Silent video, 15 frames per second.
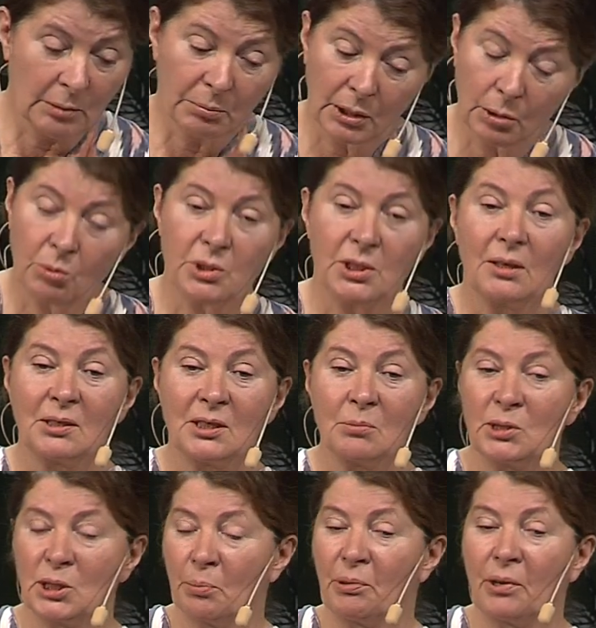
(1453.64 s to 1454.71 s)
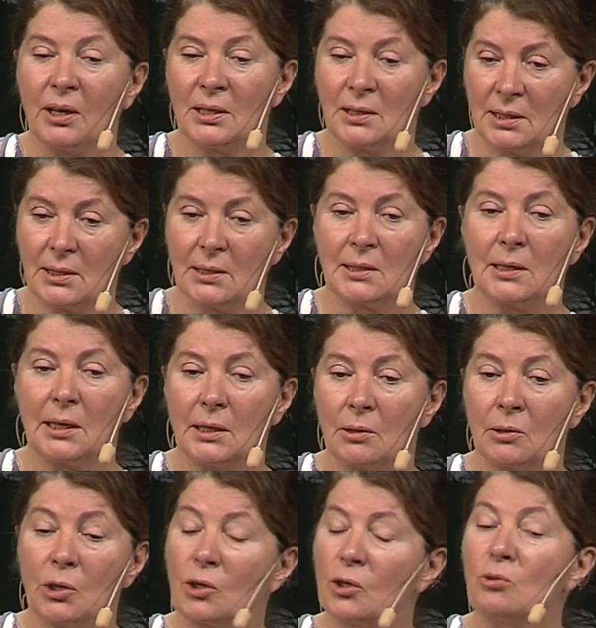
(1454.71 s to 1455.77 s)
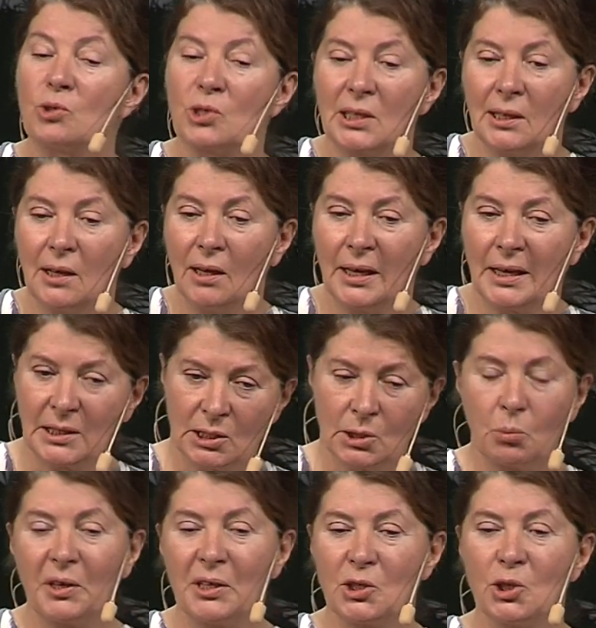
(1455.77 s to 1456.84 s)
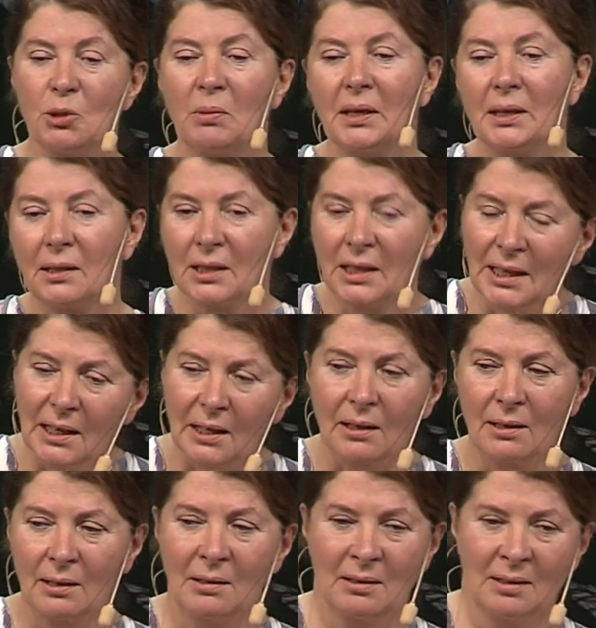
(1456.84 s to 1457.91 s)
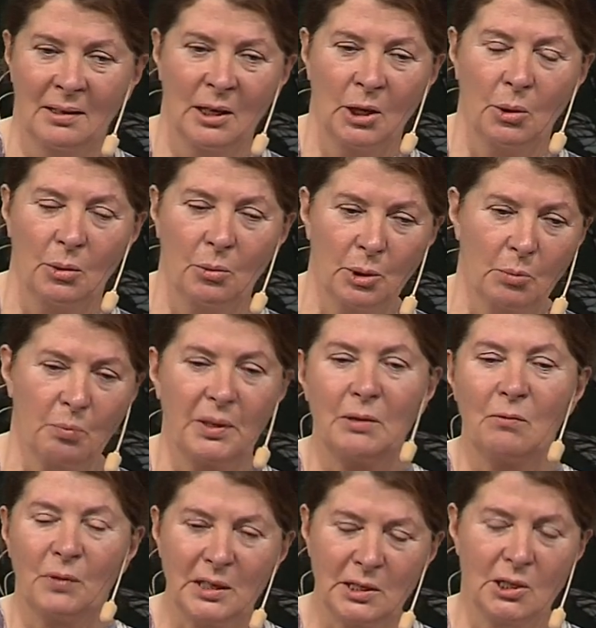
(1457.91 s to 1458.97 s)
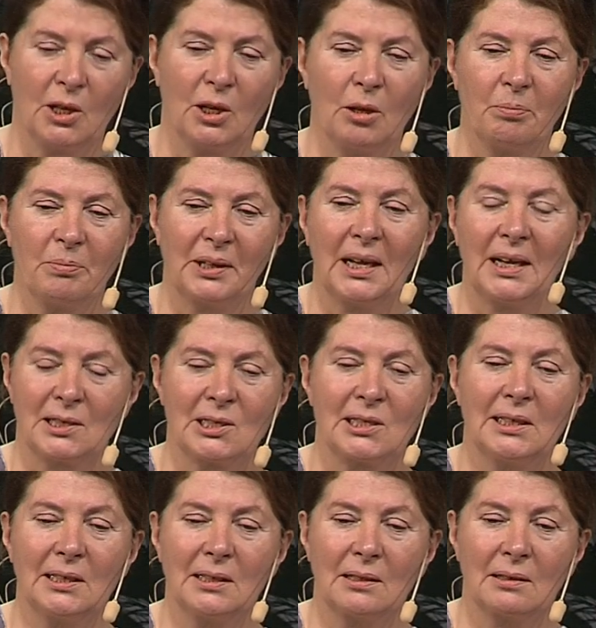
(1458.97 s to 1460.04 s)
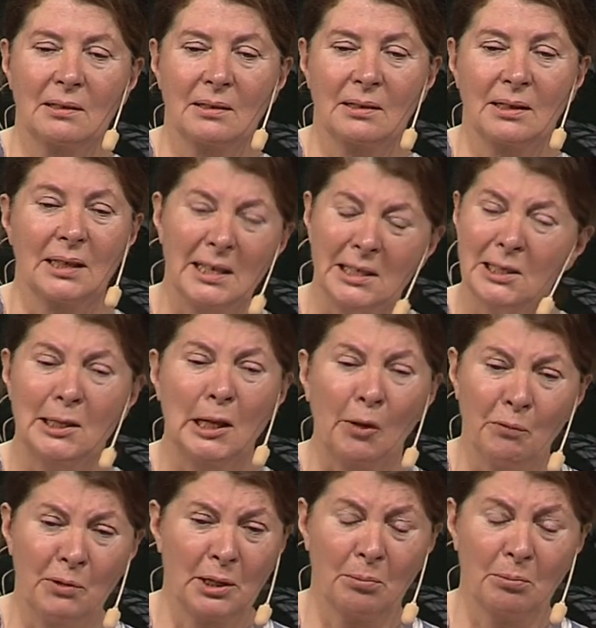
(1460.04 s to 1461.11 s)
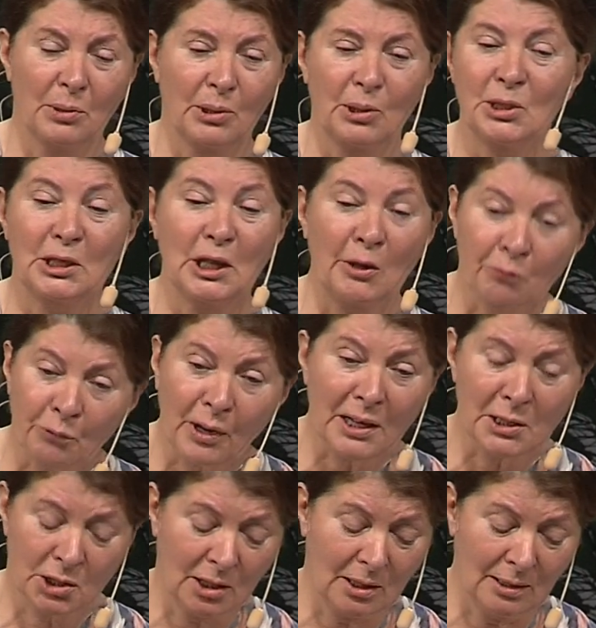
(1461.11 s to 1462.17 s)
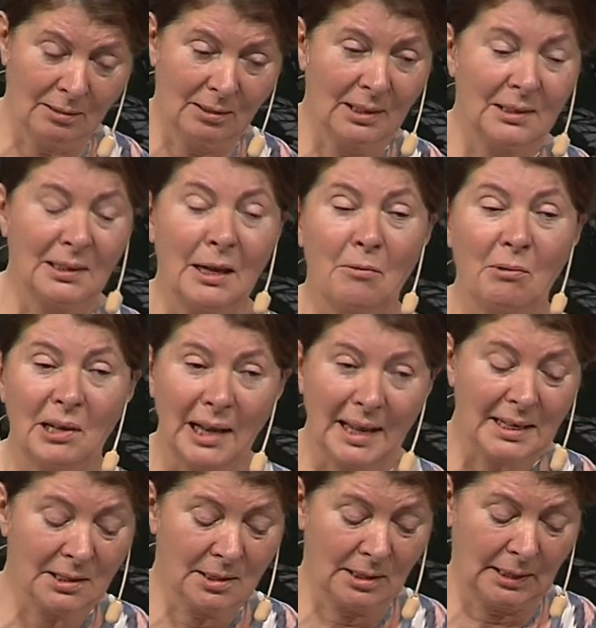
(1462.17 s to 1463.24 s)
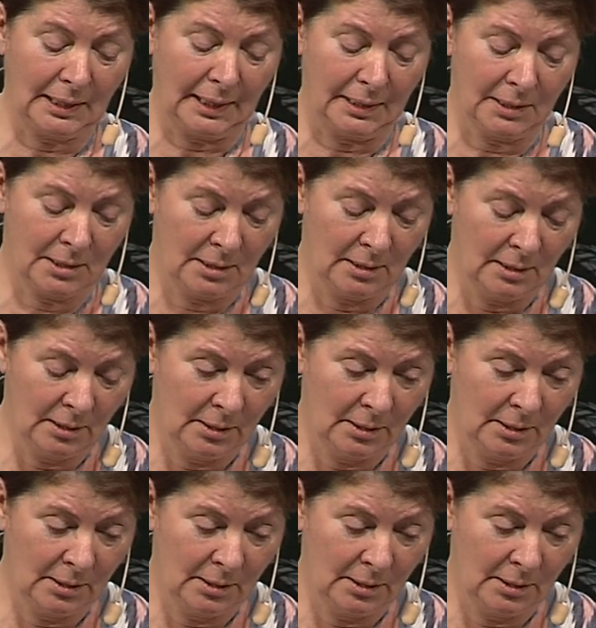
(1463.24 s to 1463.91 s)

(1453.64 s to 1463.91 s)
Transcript: but also some surprises like Noguchi lights, which you might think would be veto, but actually the kids love them because they're fragile and they relate to that.